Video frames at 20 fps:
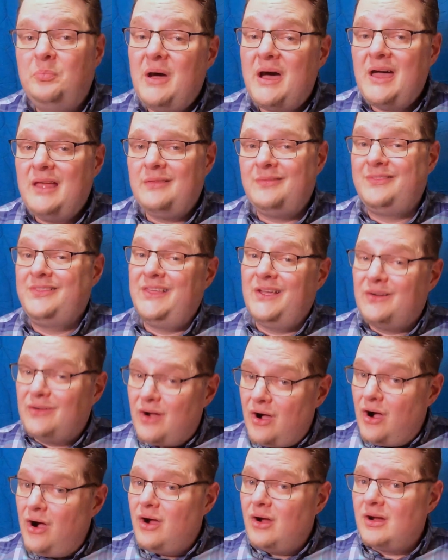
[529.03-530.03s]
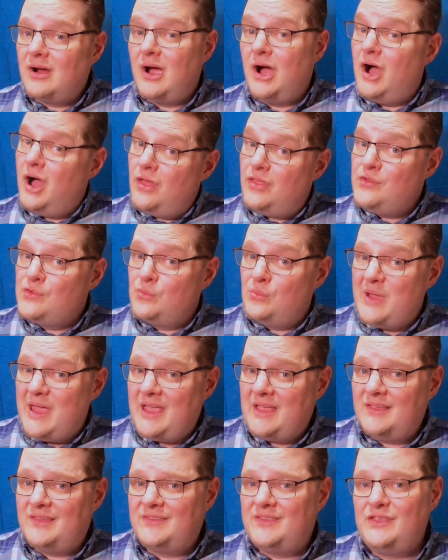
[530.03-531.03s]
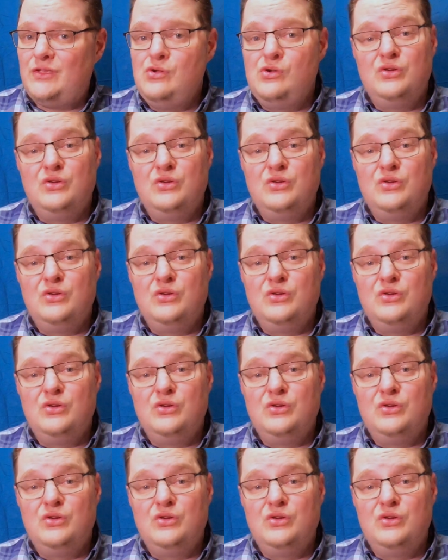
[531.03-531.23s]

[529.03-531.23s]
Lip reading: But there are other ways that